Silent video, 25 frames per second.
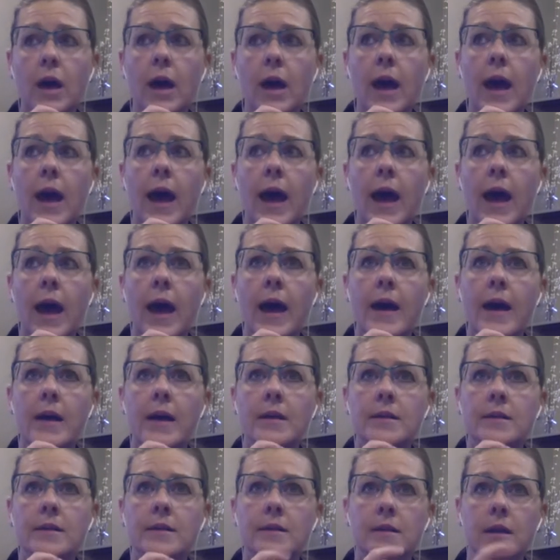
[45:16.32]

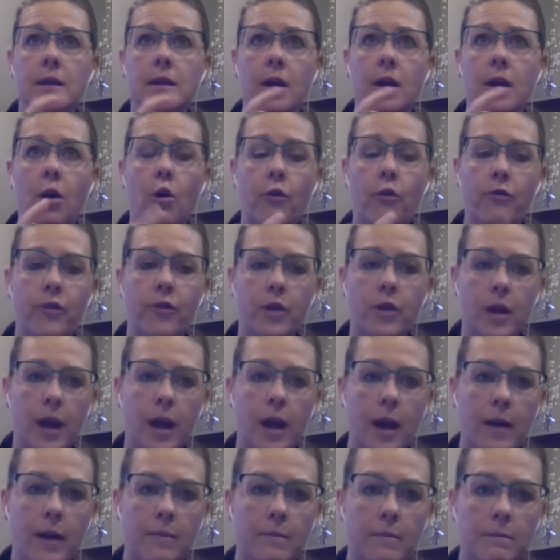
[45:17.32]
has
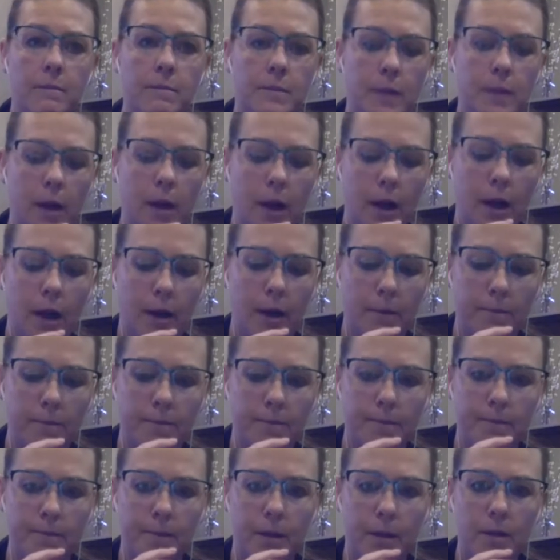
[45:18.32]
overcome
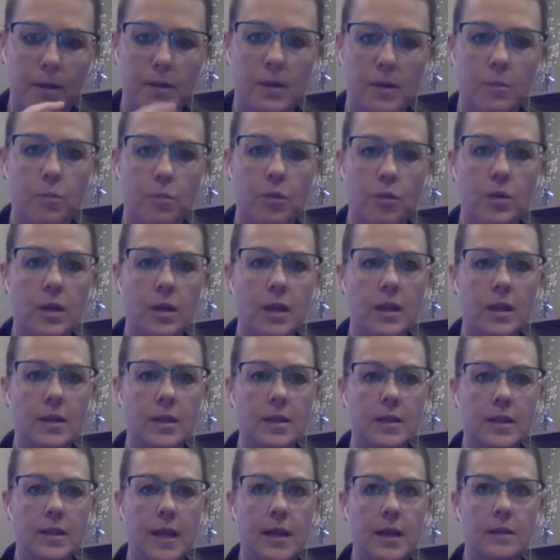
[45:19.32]
some pretty
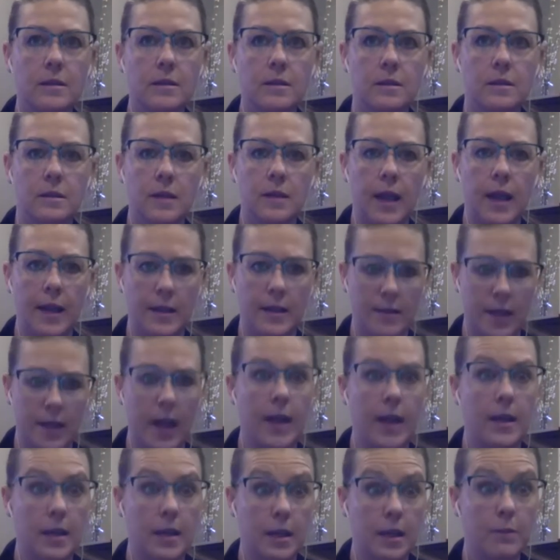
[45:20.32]
intense
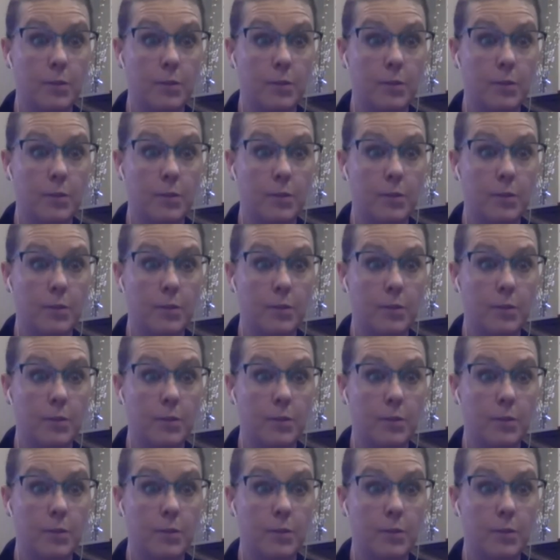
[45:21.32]
anxiety,